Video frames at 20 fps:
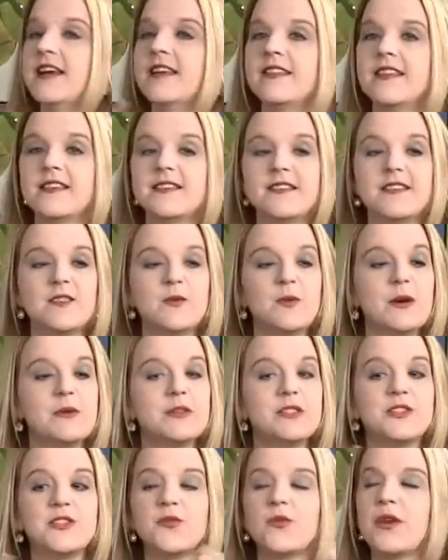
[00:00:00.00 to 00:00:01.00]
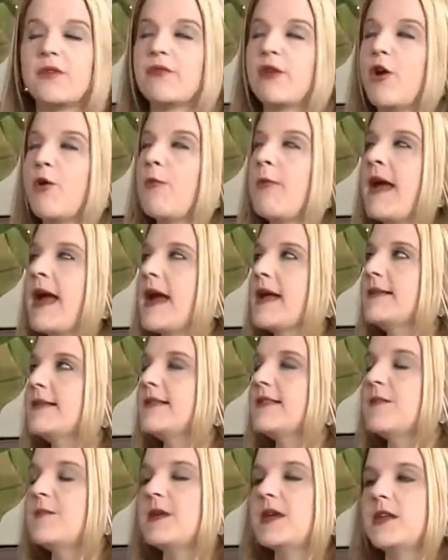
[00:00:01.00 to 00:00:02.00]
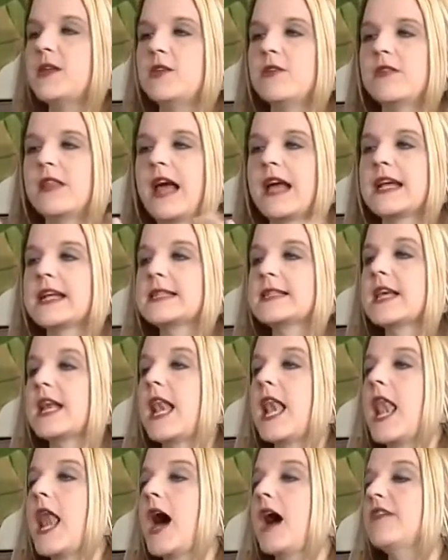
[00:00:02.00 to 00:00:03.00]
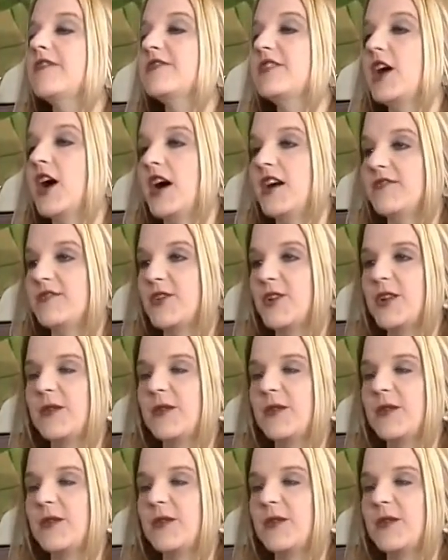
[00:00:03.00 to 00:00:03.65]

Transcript: This is what we do. We romance the menu like it's a love novel,